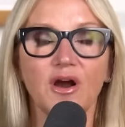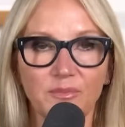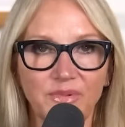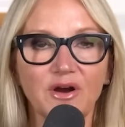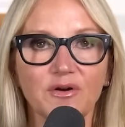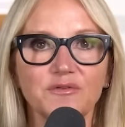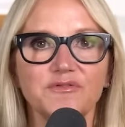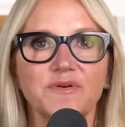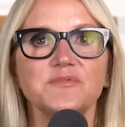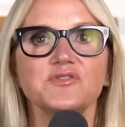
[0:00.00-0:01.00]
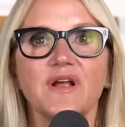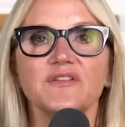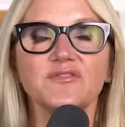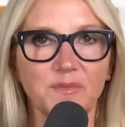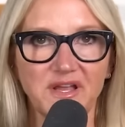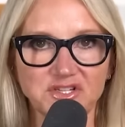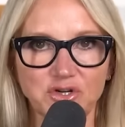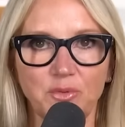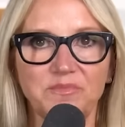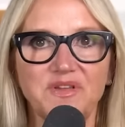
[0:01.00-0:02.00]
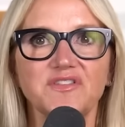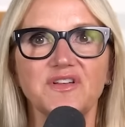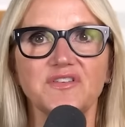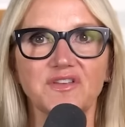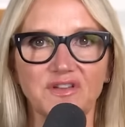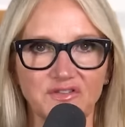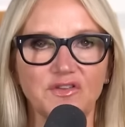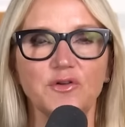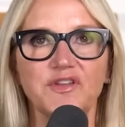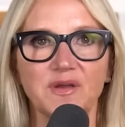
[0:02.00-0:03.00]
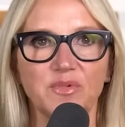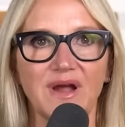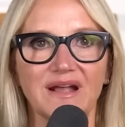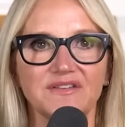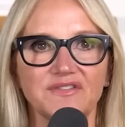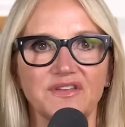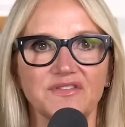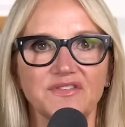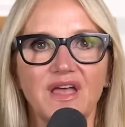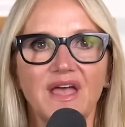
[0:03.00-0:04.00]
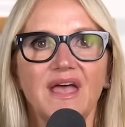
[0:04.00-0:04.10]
are borrowed from transformational business consulting practices.